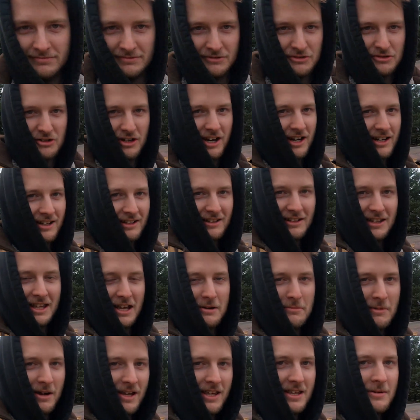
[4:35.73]
try to get
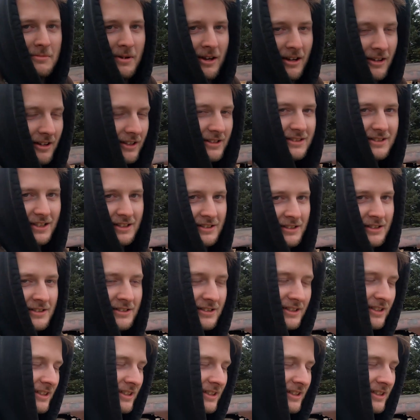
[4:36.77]
my email. I'll send it to